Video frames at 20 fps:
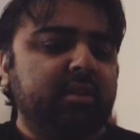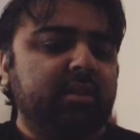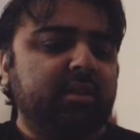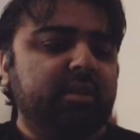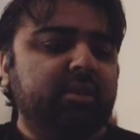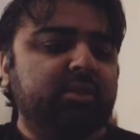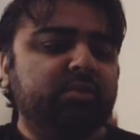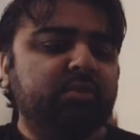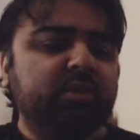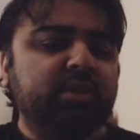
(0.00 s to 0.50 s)

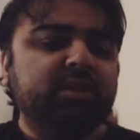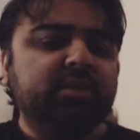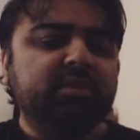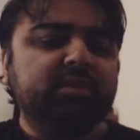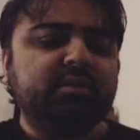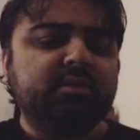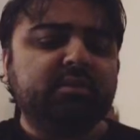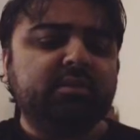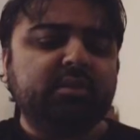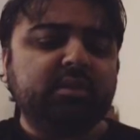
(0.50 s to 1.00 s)
This
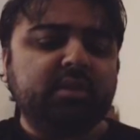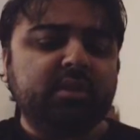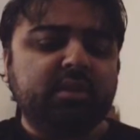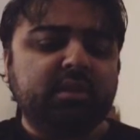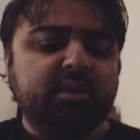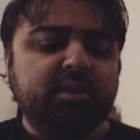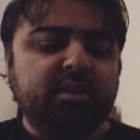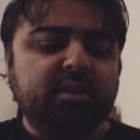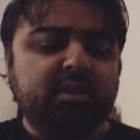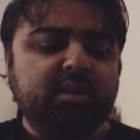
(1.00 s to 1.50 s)
one's
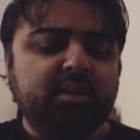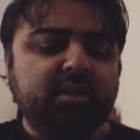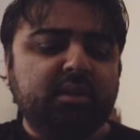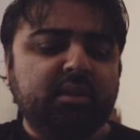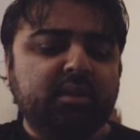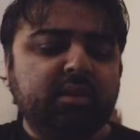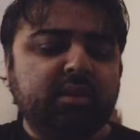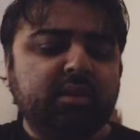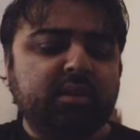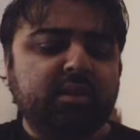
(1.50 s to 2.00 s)

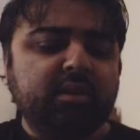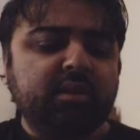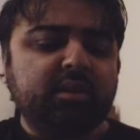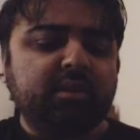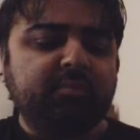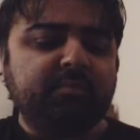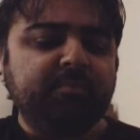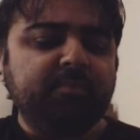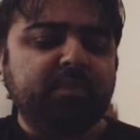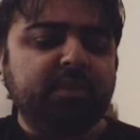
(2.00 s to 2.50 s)

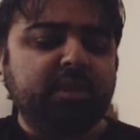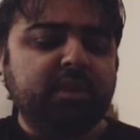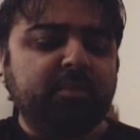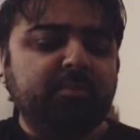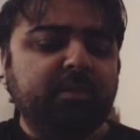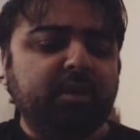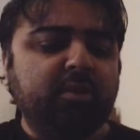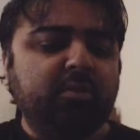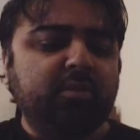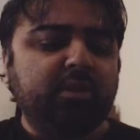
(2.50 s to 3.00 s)

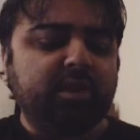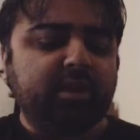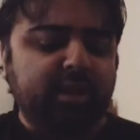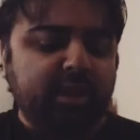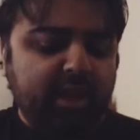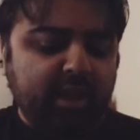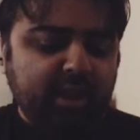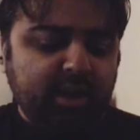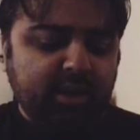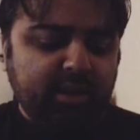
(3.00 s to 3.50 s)
about a
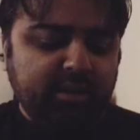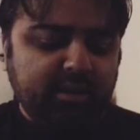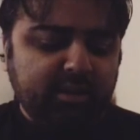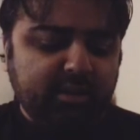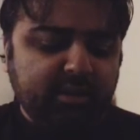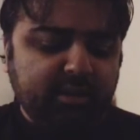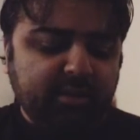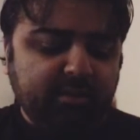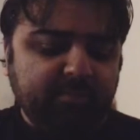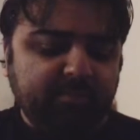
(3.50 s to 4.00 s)

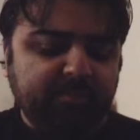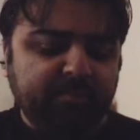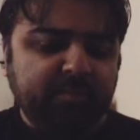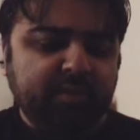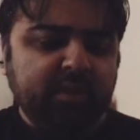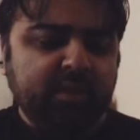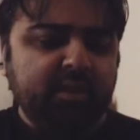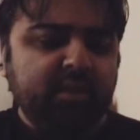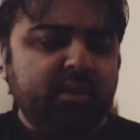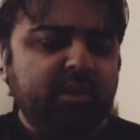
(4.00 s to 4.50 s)
character,
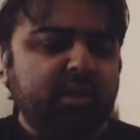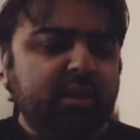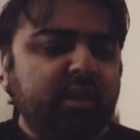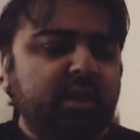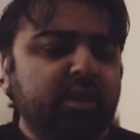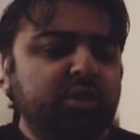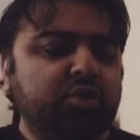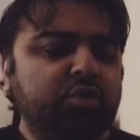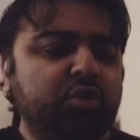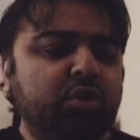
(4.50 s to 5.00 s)

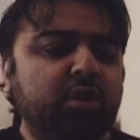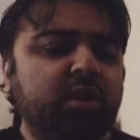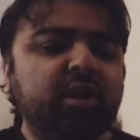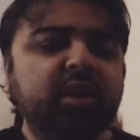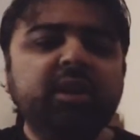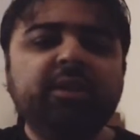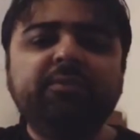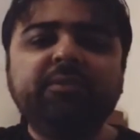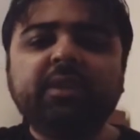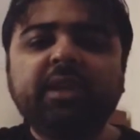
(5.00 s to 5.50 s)
a
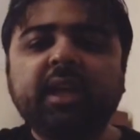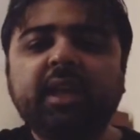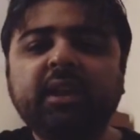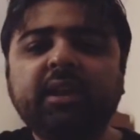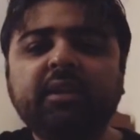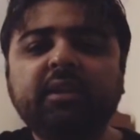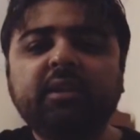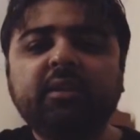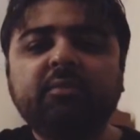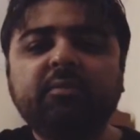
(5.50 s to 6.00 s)
short-lived
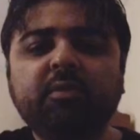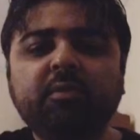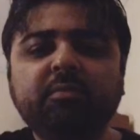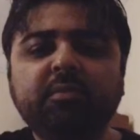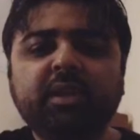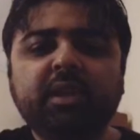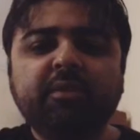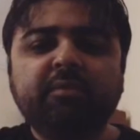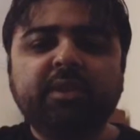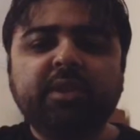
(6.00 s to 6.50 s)
character from
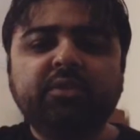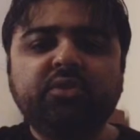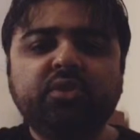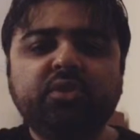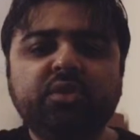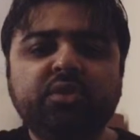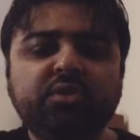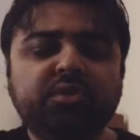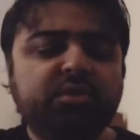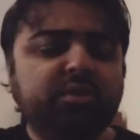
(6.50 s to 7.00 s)
the
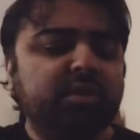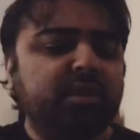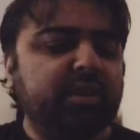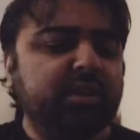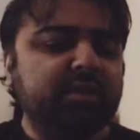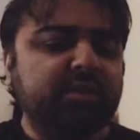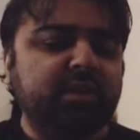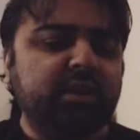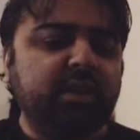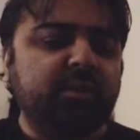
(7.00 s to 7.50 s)
Avengers.
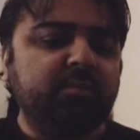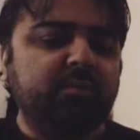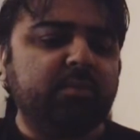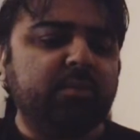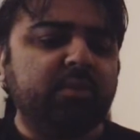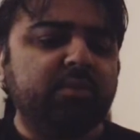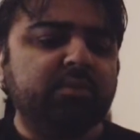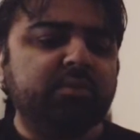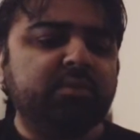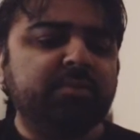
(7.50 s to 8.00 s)
His name
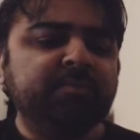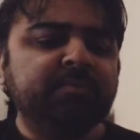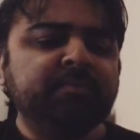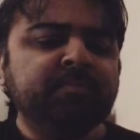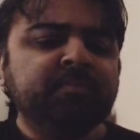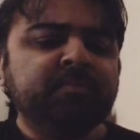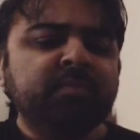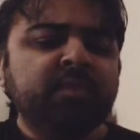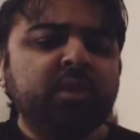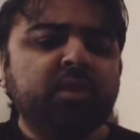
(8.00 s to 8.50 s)
was
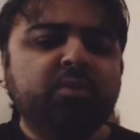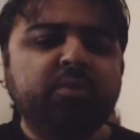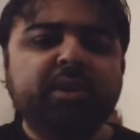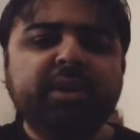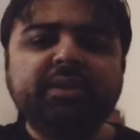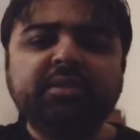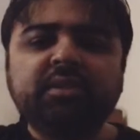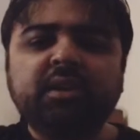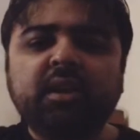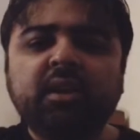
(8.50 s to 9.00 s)

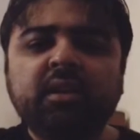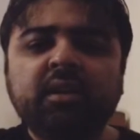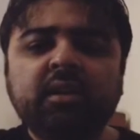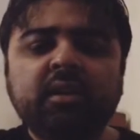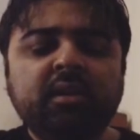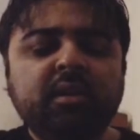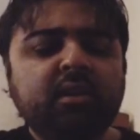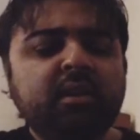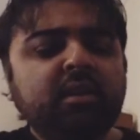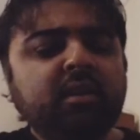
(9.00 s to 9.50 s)
Quasar,
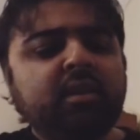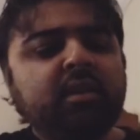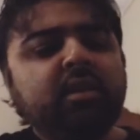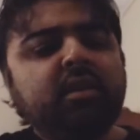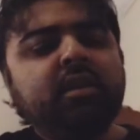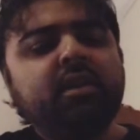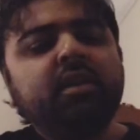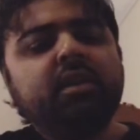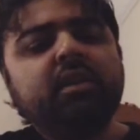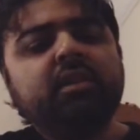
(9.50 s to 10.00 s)

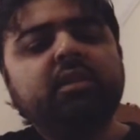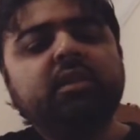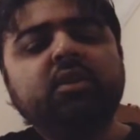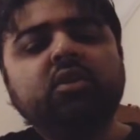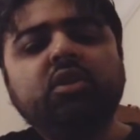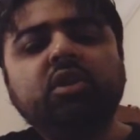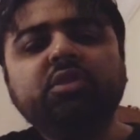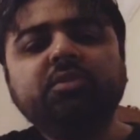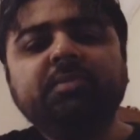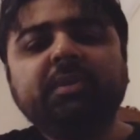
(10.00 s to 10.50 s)
the
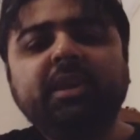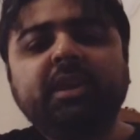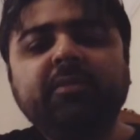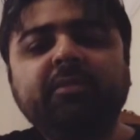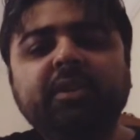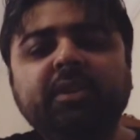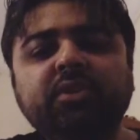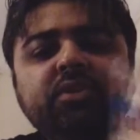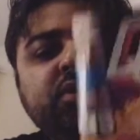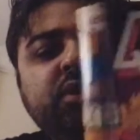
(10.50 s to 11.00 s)
Cosmic
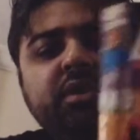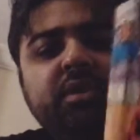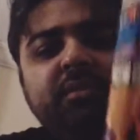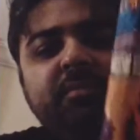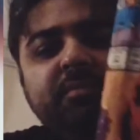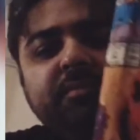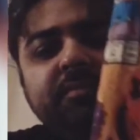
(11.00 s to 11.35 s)
Avenger.